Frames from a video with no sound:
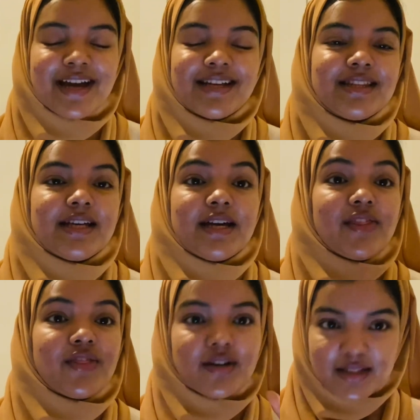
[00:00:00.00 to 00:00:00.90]
The
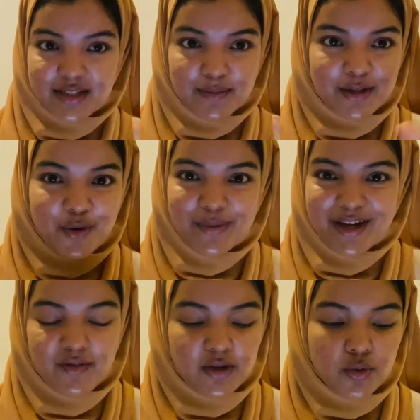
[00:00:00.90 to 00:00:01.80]
third tip that I'll be
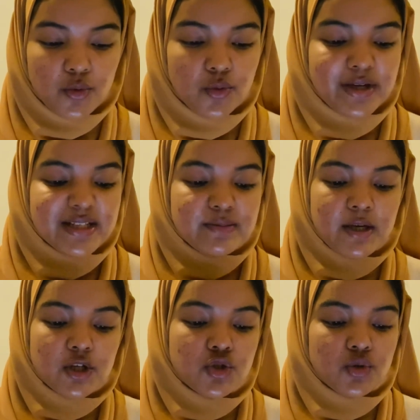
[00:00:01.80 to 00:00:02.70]
giving you all is
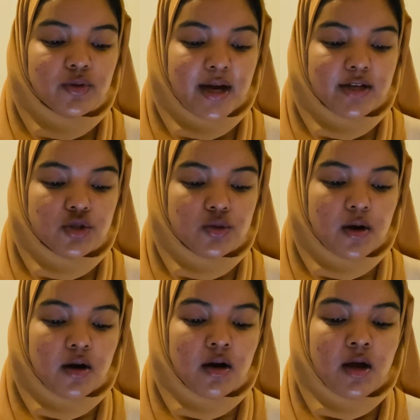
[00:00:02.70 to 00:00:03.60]
making sure that you
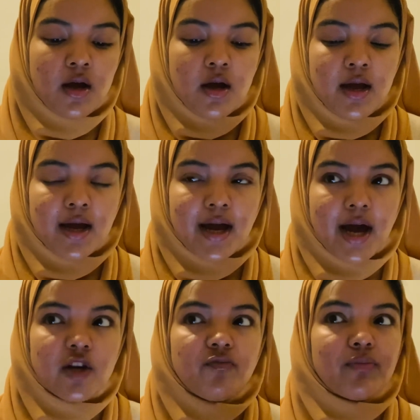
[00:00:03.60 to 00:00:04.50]
are
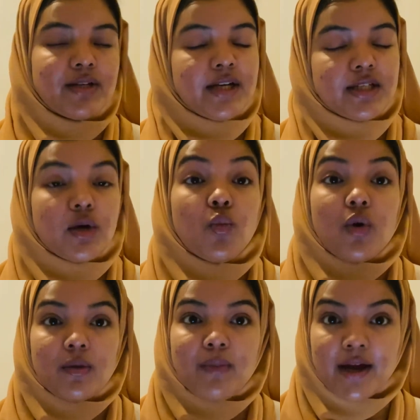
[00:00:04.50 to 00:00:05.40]
kind of predicting what
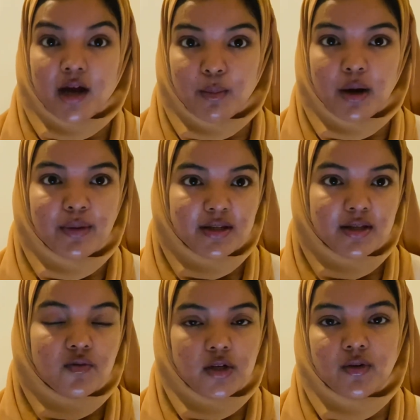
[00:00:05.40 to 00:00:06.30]
might come up in the
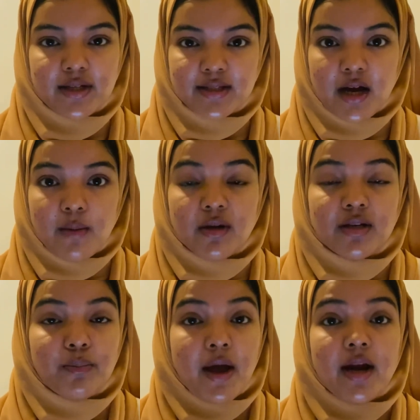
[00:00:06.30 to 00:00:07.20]
real exam
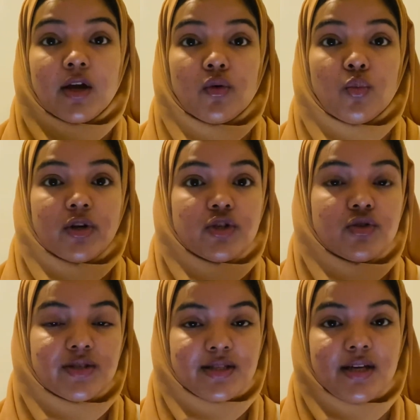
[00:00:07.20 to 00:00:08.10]
depending on what you
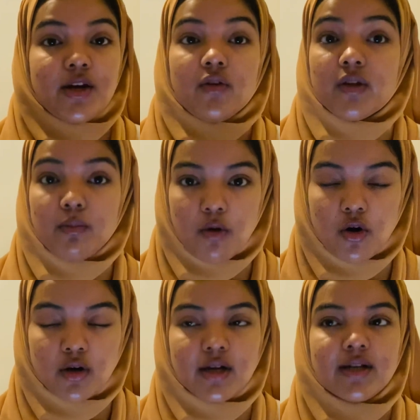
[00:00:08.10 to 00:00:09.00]
see on the
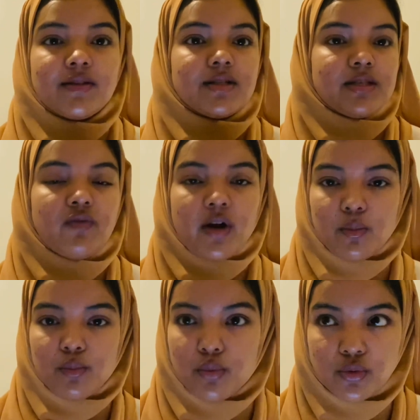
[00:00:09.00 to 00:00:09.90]
mock. This is very
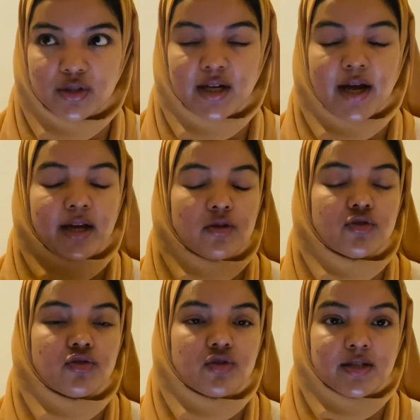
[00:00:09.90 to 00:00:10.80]
important. I cannot
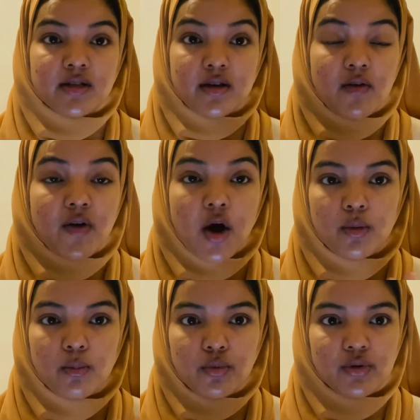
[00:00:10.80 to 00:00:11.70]
stress enough how
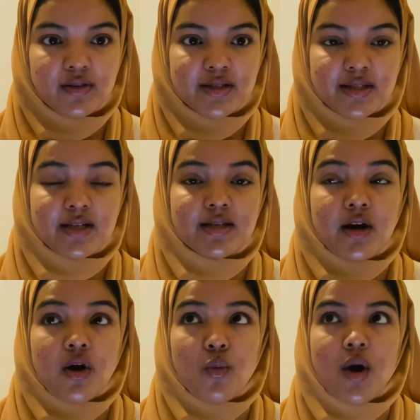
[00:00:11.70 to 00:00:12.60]
important this is and
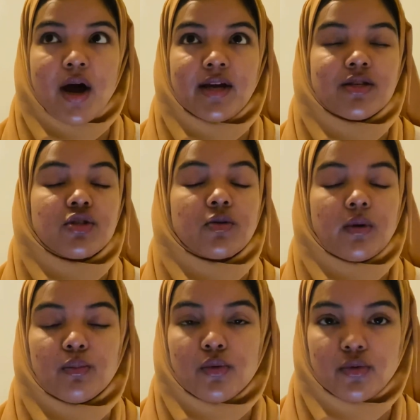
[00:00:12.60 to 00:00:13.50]
why it is so
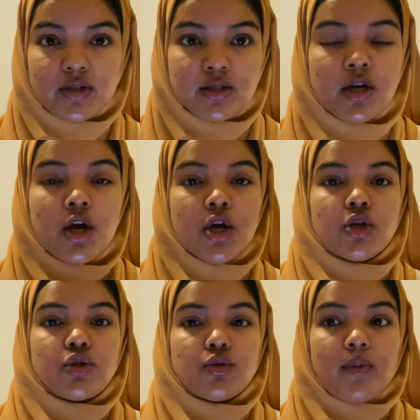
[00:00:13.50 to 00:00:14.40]
important
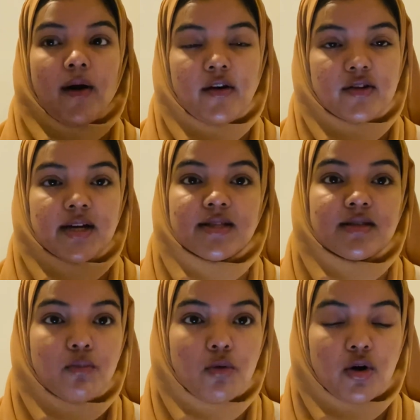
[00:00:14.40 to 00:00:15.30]
to prioritize the
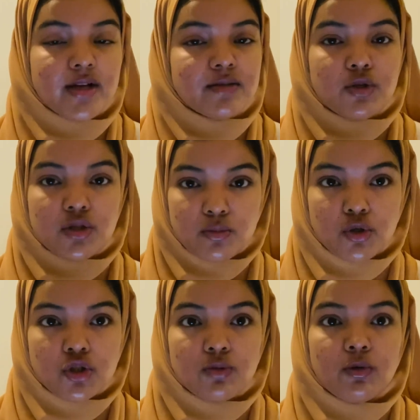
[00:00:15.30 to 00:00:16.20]
mock as much as
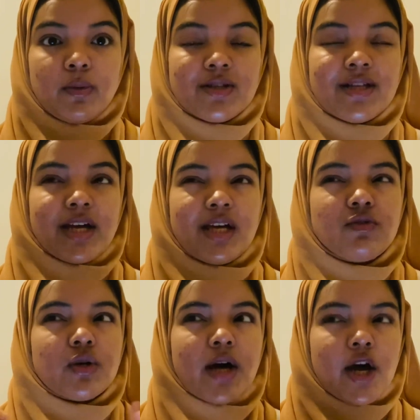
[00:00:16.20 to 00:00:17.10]
possible, because that gives
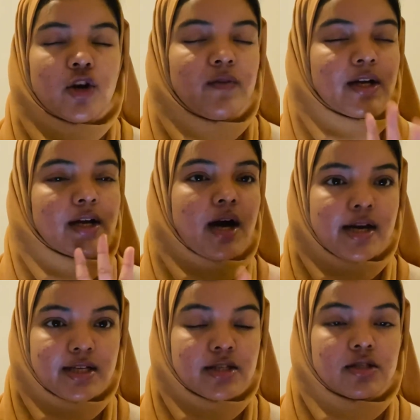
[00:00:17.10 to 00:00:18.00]
you kind of like a
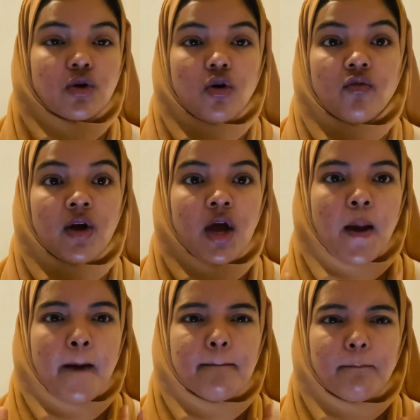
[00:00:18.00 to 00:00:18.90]
guidance of
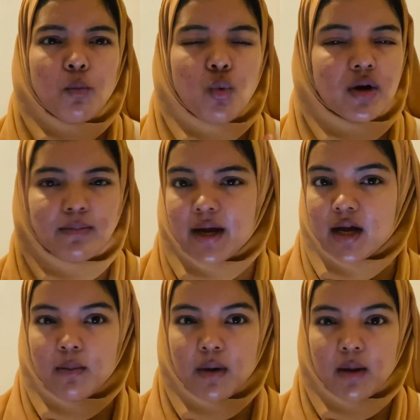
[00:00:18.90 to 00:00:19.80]
what might
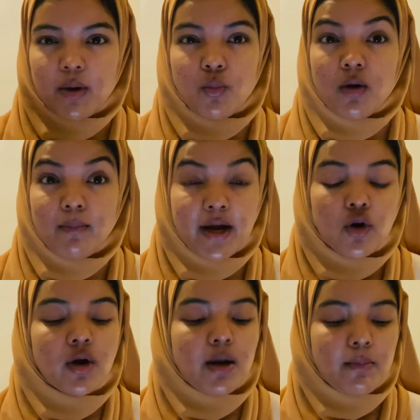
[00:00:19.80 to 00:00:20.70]
come up and what might
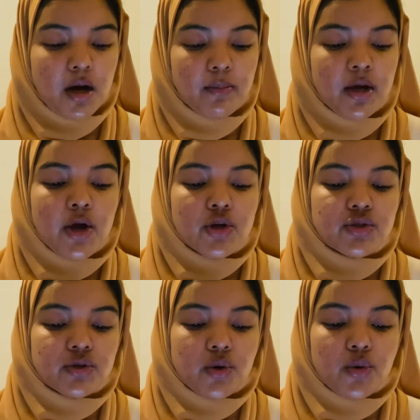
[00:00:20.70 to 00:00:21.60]
not come up.
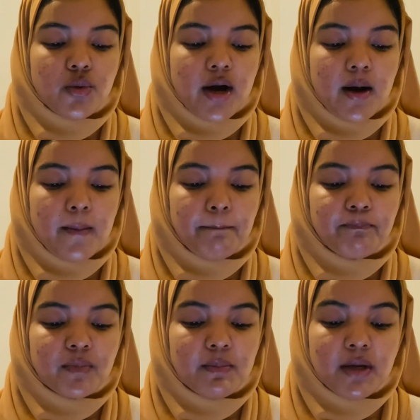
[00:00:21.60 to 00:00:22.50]
So
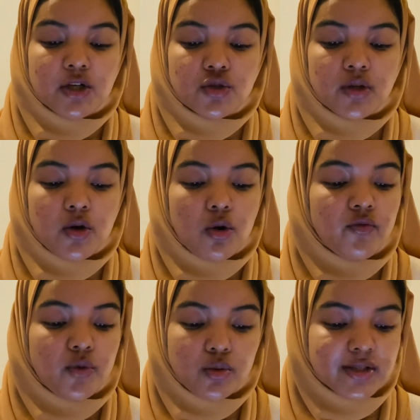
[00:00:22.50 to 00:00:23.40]
make sure that you of
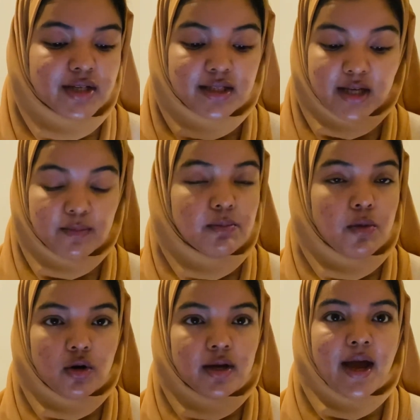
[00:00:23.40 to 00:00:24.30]
course attempt the
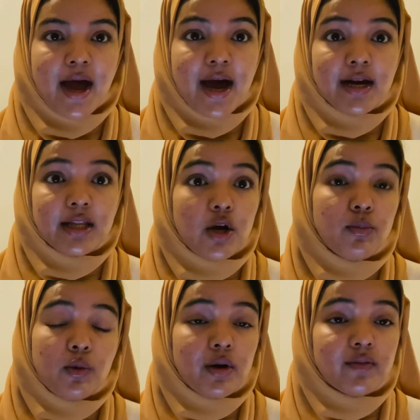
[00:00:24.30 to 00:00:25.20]
mock, and that will
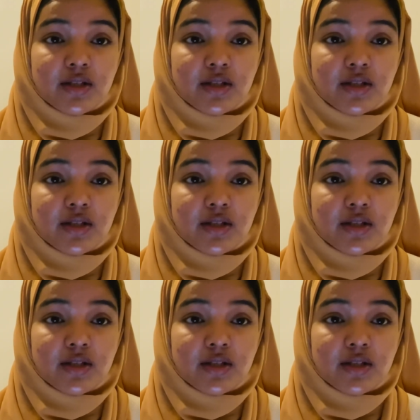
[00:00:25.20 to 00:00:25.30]
be one of the